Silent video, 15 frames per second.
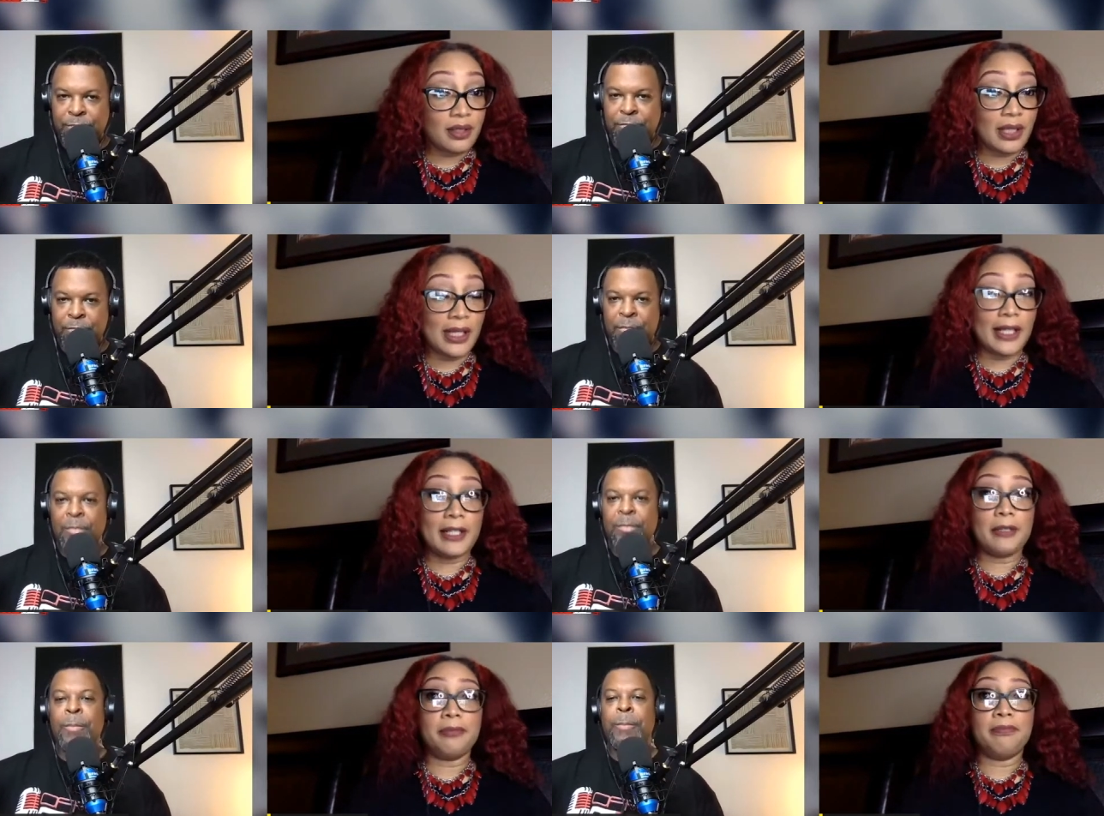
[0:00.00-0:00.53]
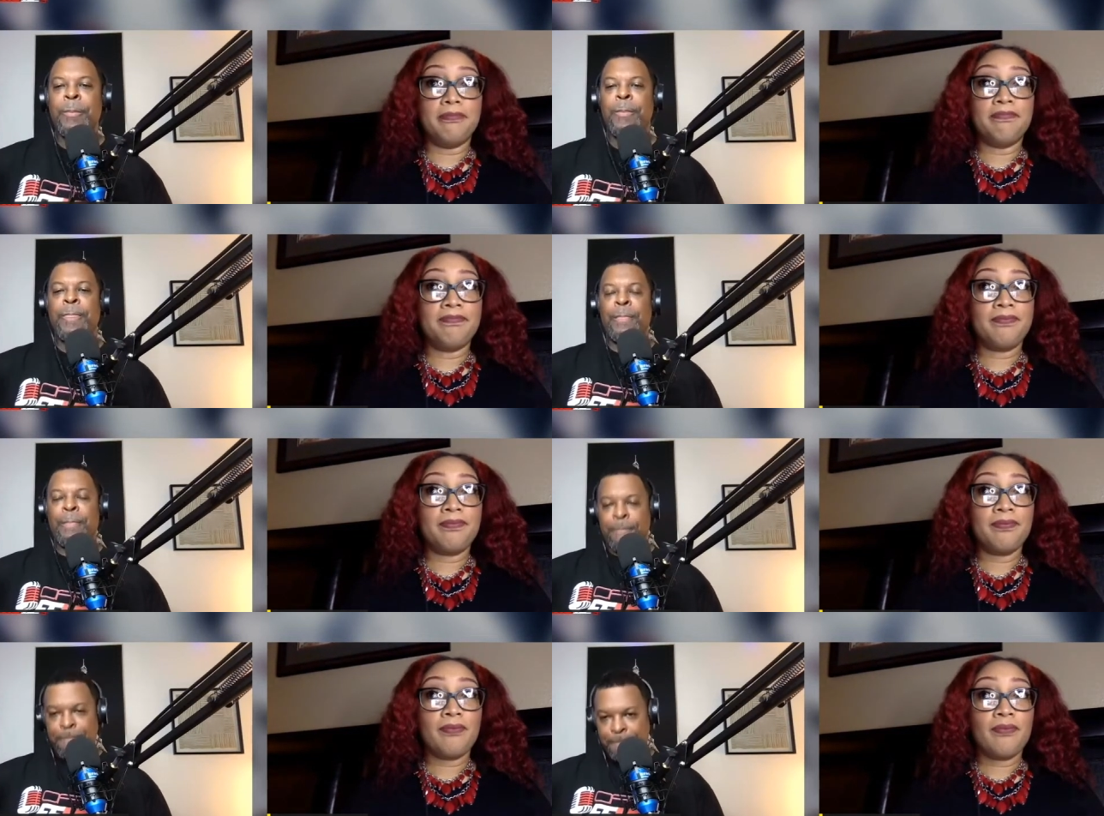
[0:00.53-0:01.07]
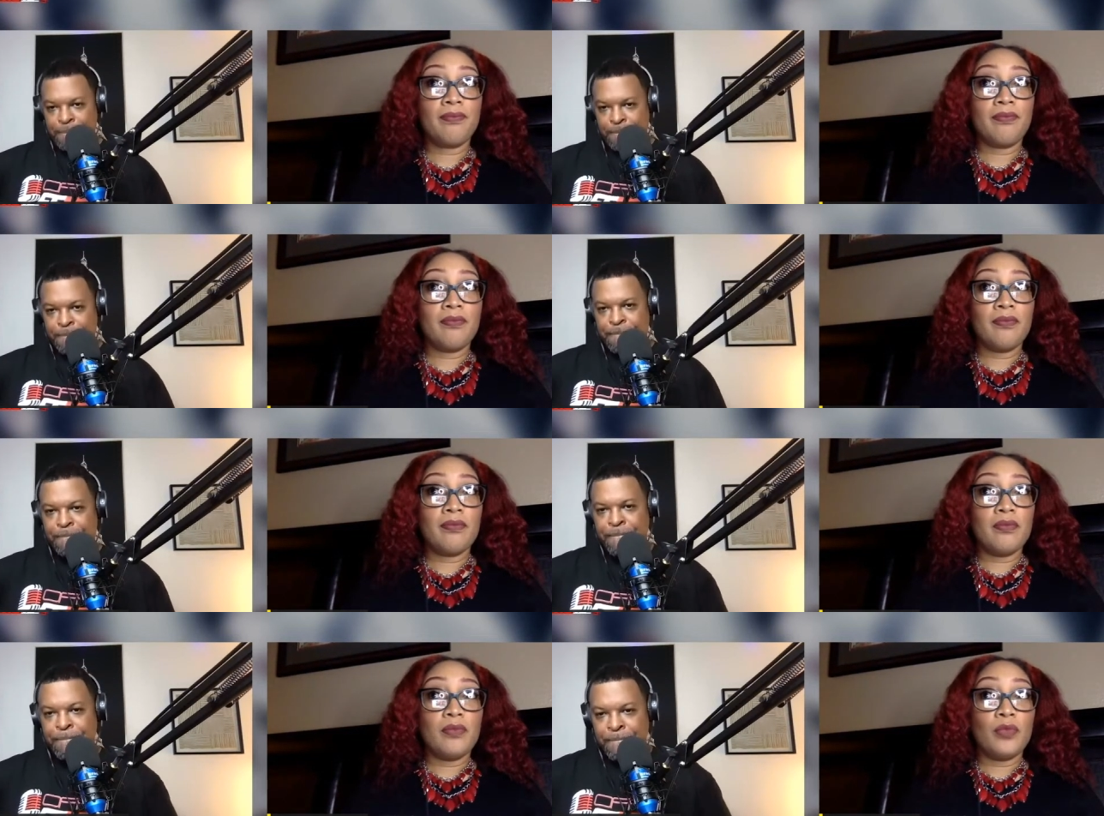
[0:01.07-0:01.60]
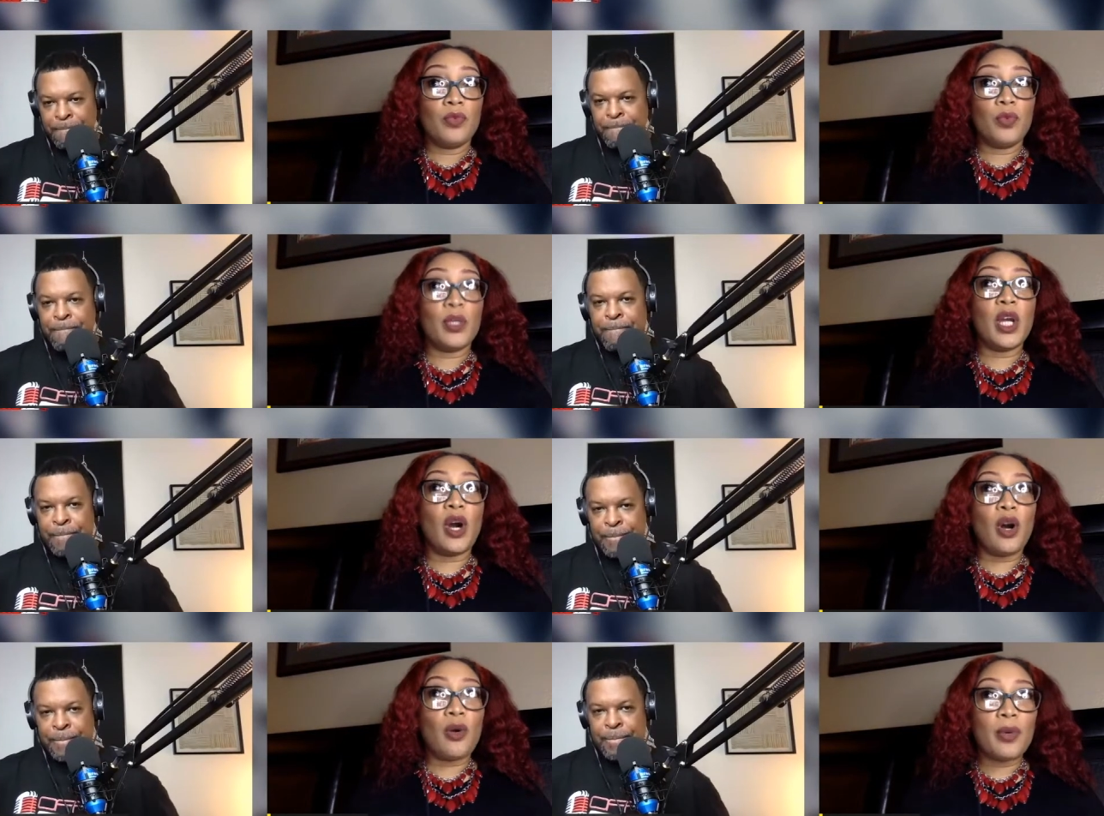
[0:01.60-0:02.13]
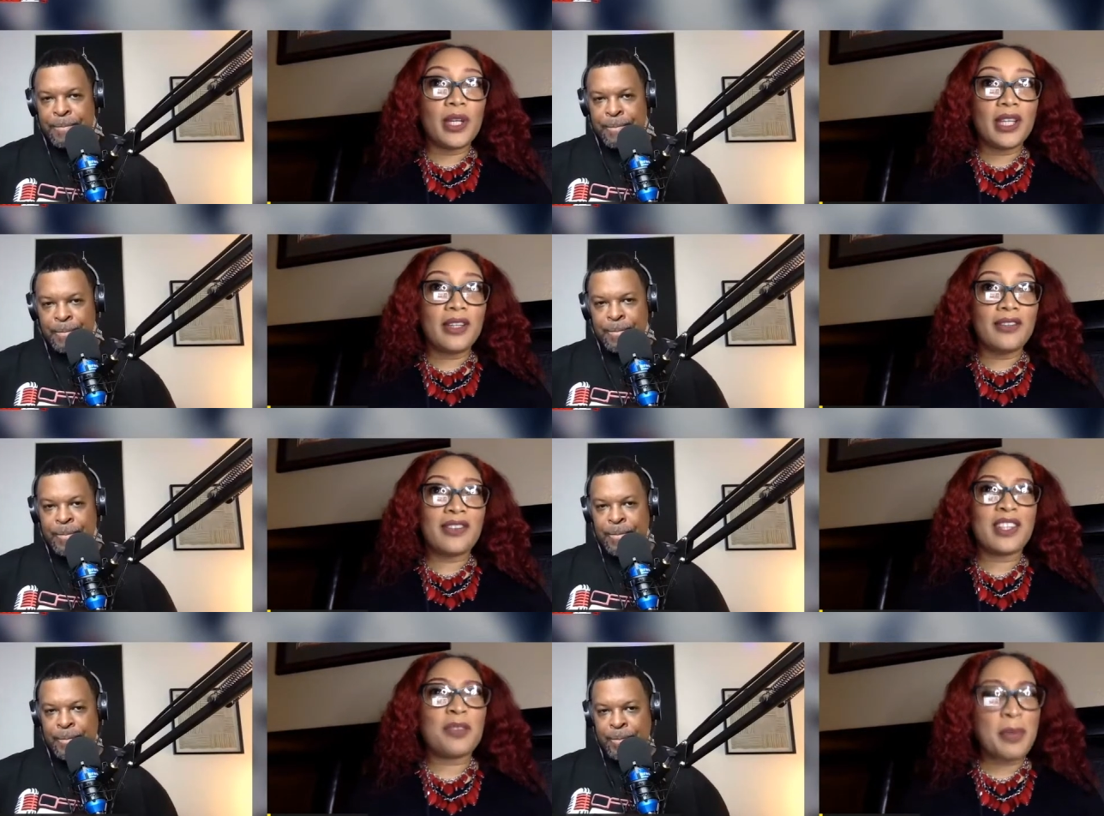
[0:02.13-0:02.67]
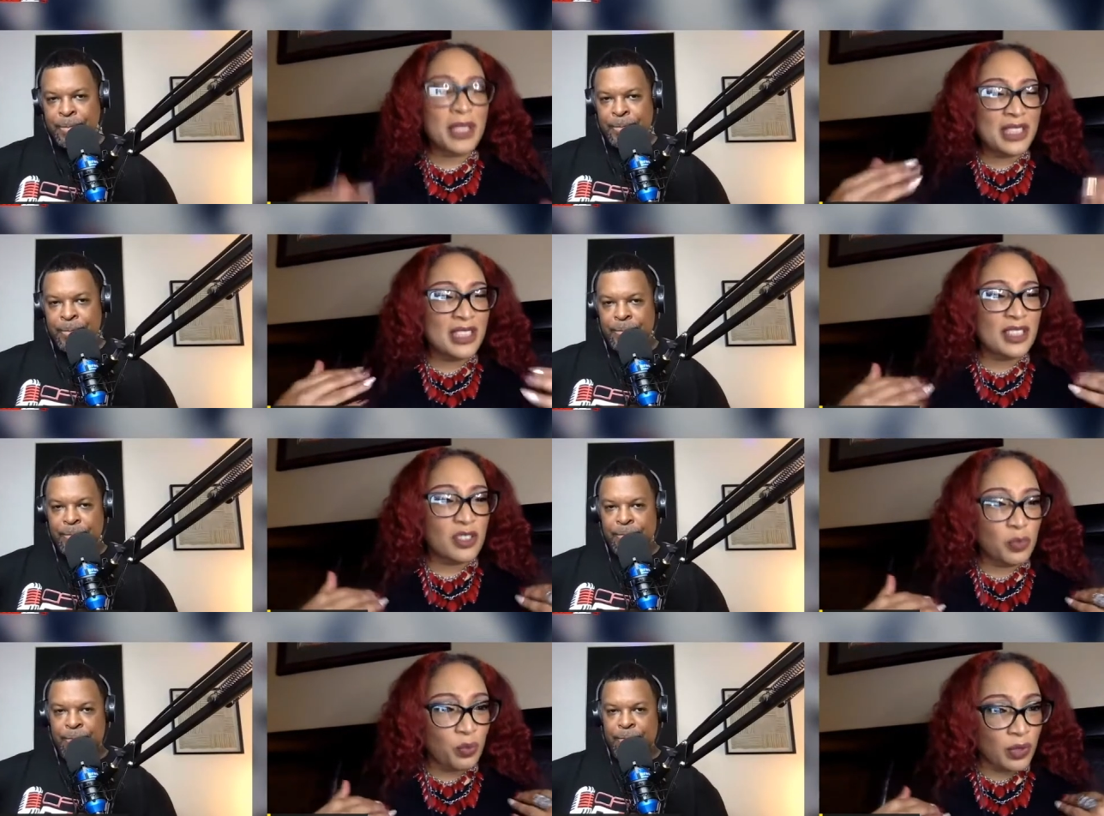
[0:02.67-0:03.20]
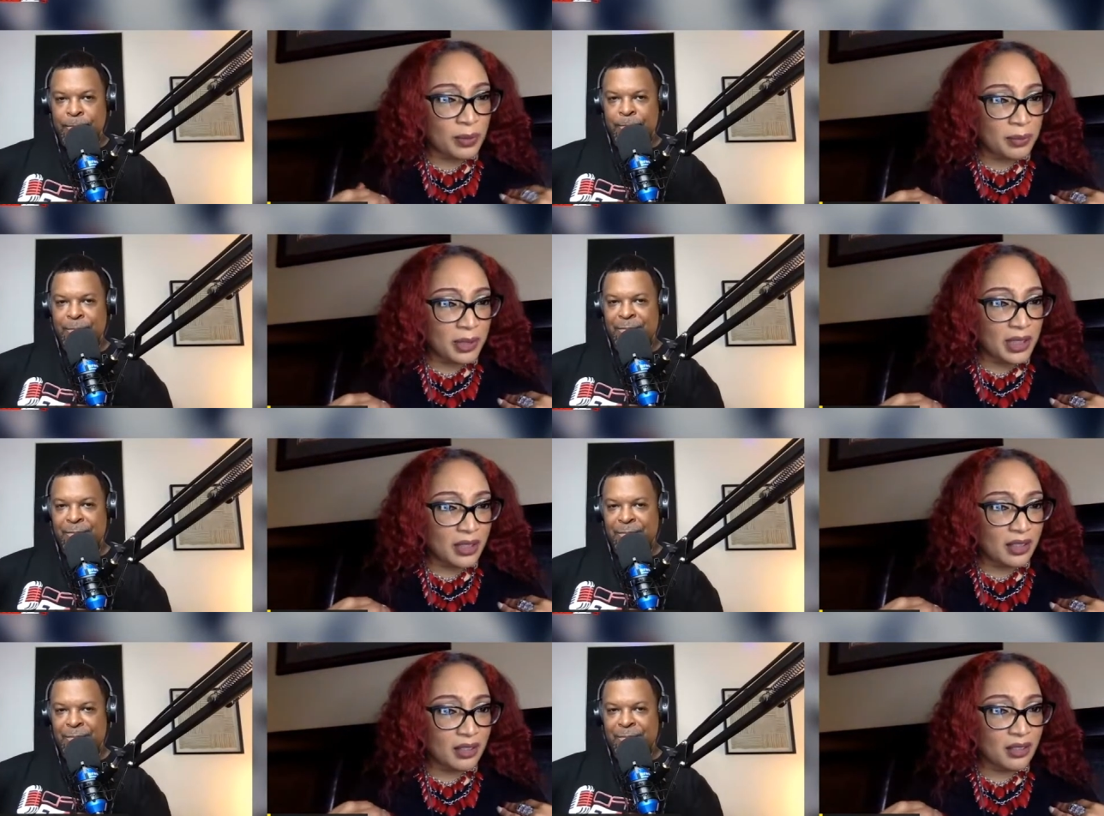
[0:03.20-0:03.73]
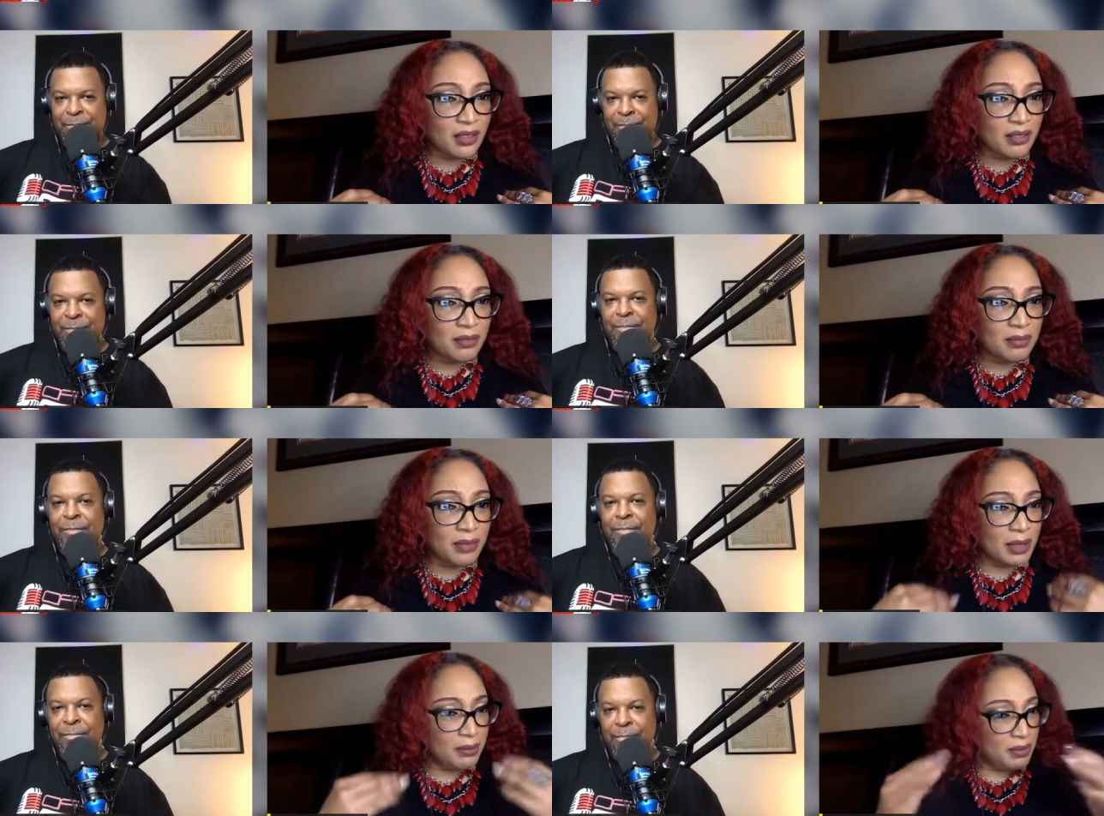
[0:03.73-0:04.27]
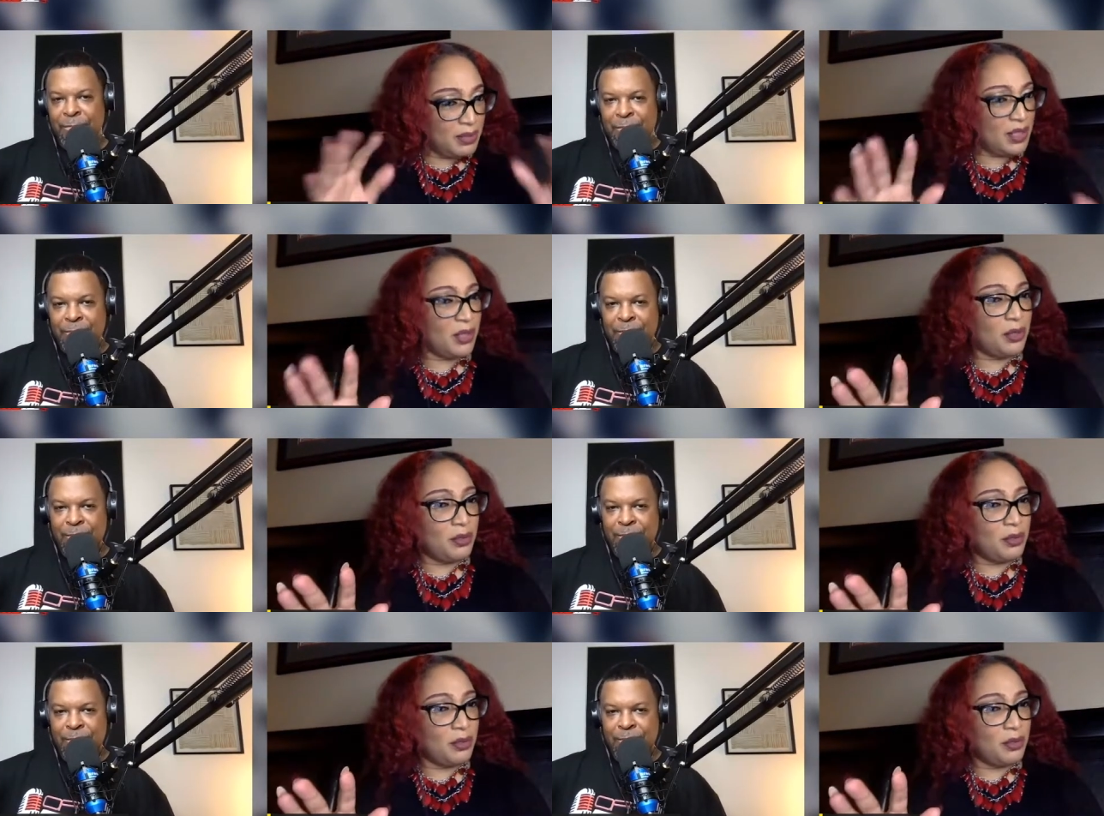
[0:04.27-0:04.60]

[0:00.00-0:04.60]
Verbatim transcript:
Speaker 1: Um, we always, especially as women, maybe, mm. you hmm.